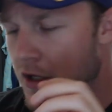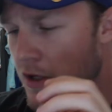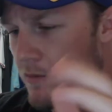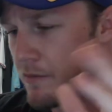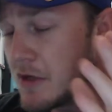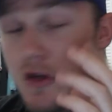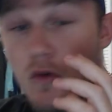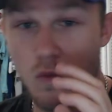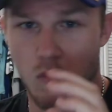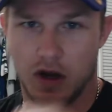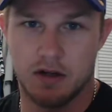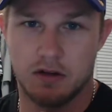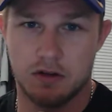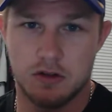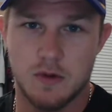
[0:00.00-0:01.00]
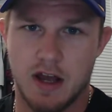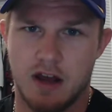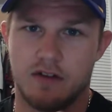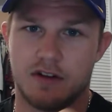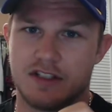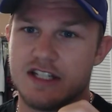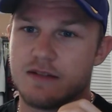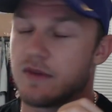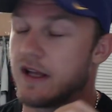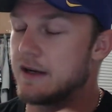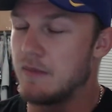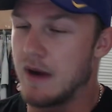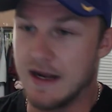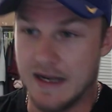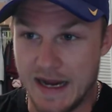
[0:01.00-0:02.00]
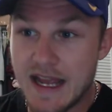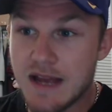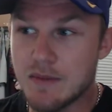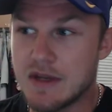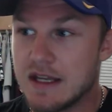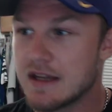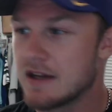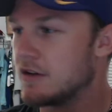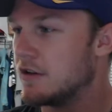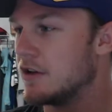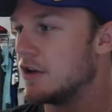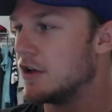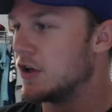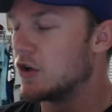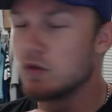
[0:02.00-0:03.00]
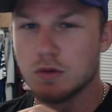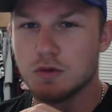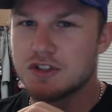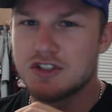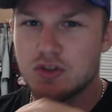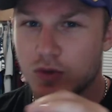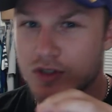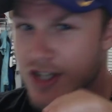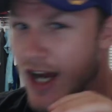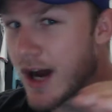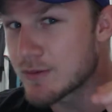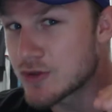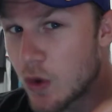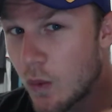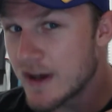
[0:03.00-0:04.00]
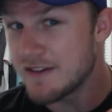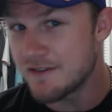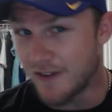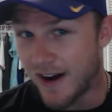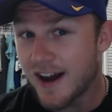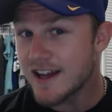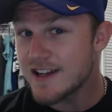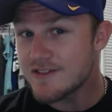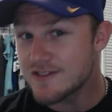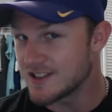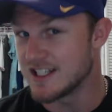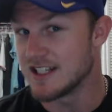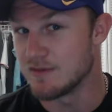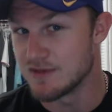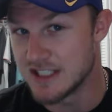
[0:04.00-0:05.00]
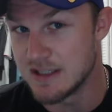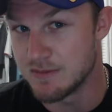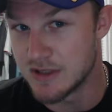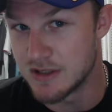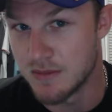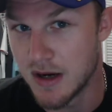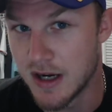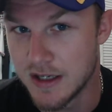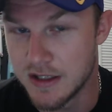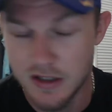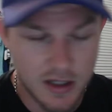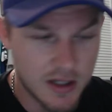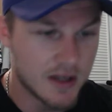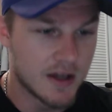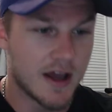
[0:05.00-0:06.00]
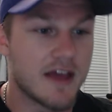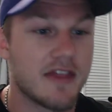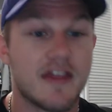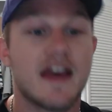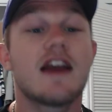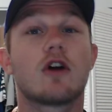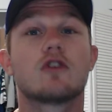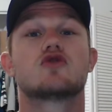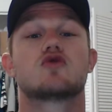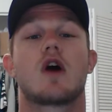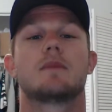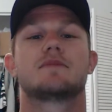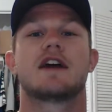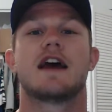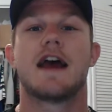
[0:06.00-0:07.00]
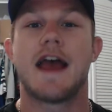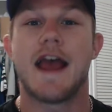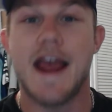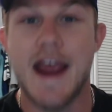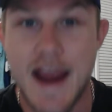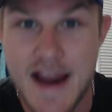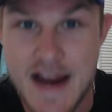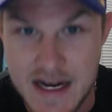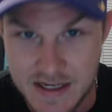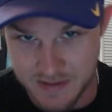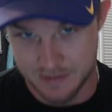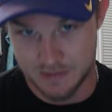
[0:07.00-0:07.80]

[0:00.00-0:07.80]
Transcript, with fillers: Meanwhile, you have a team like Miami who loses to a top 25 team, keep in mind, and they are dropped eight.